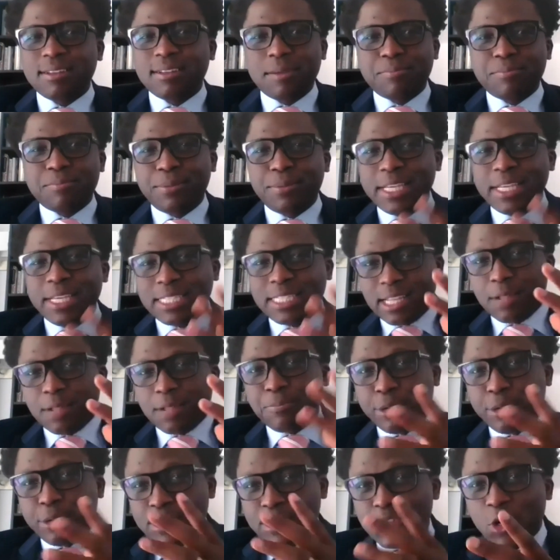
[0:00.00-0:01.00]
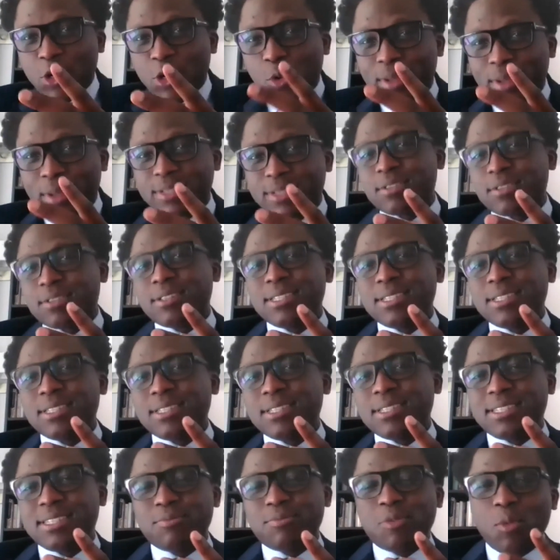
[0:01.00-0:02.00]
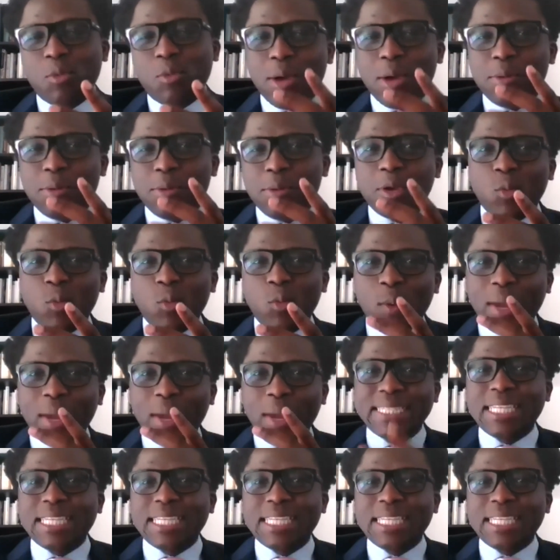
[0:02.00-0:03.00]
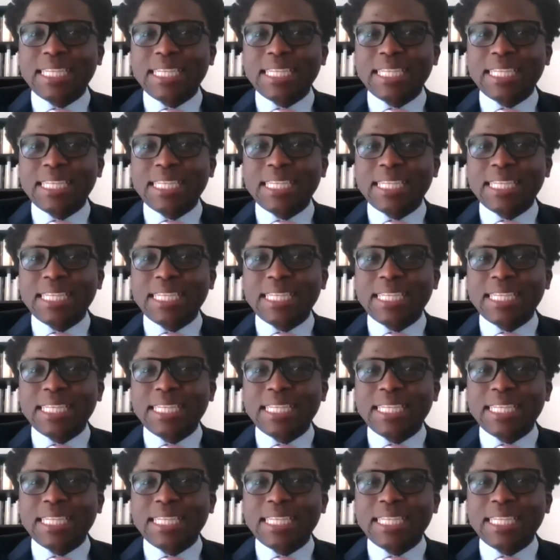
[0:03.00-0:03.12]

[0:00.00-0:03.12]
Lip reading: please start posting your questions. But while we're waiting for you,